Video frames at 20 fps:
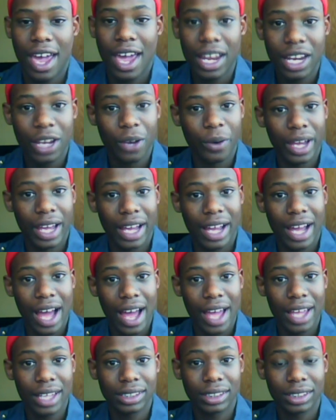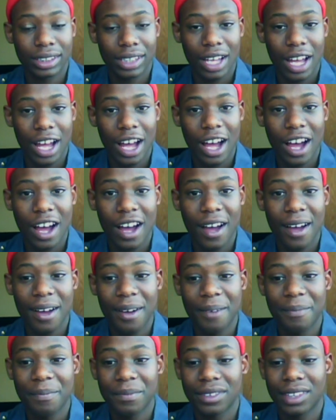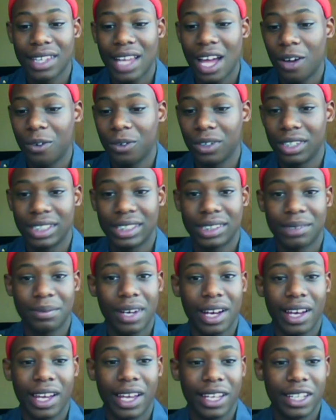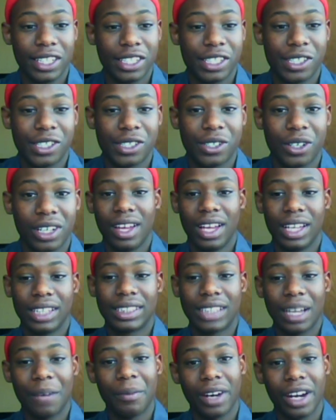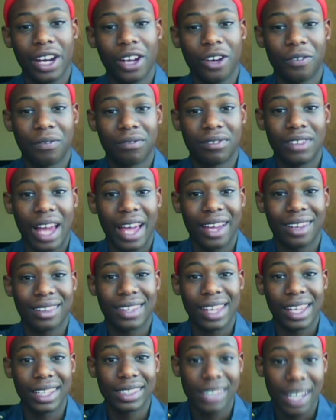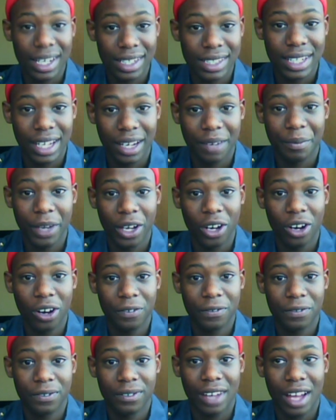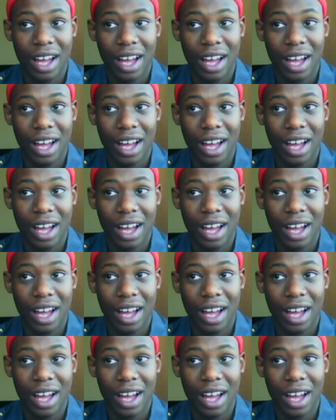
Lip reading: Anyway, guys, that was my short summary of, like, things that tick me off.